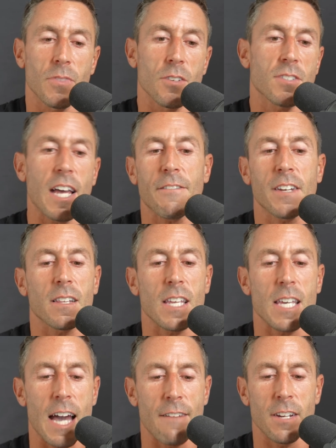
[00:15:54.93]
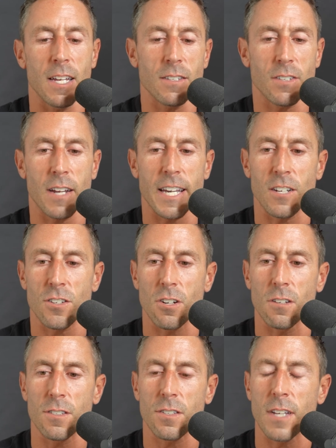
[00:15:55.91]
There's definitely evidence, and I can
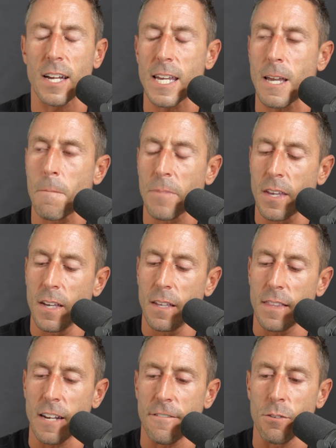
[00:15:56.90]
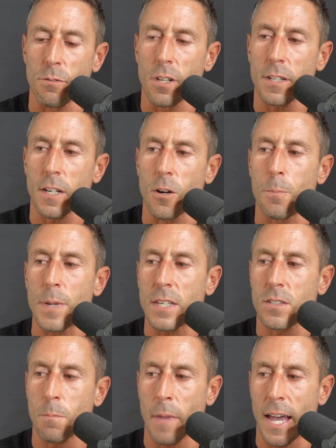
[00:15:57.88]
show the study that if you look at
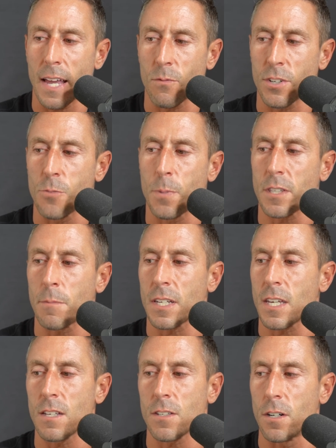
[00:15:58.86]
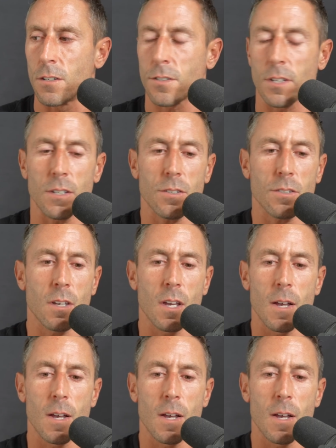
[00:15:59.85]
obese men, when you put them in ketosis,